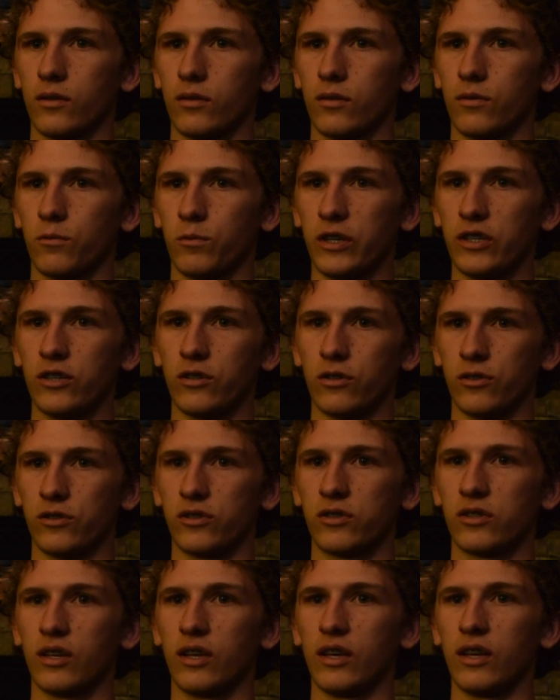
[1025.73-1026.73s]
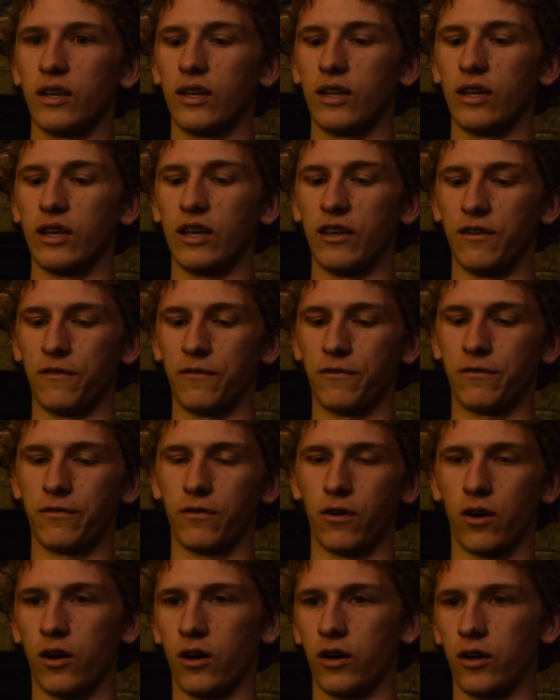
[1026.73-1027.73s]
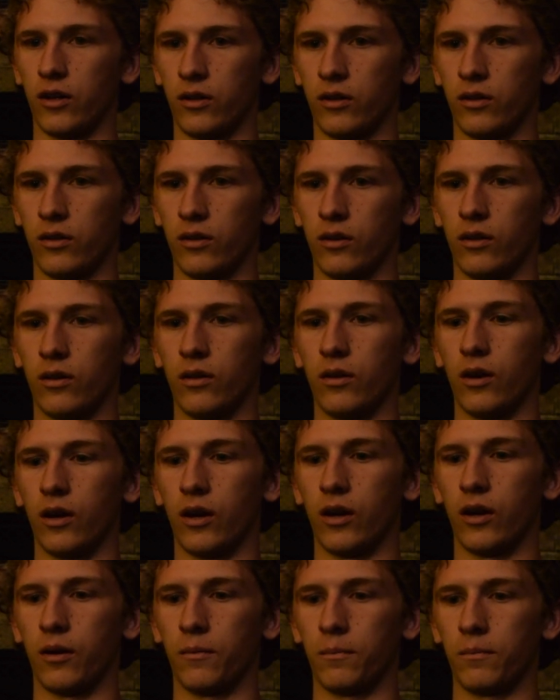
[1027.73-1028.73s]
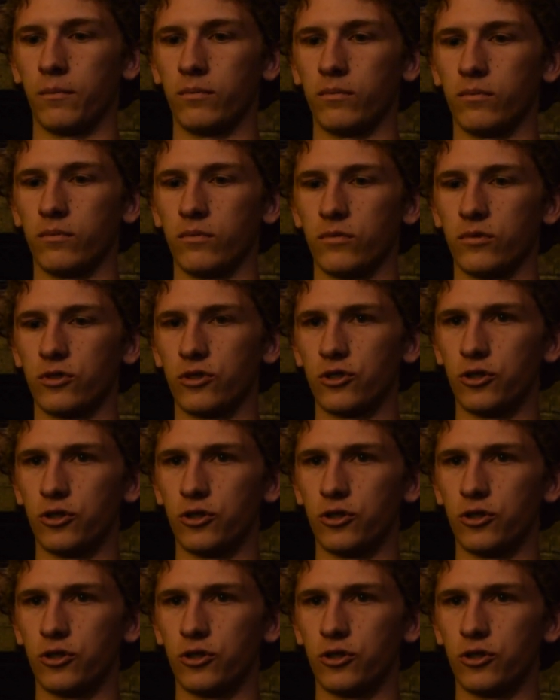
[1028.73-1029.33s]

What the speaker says: regionals, if on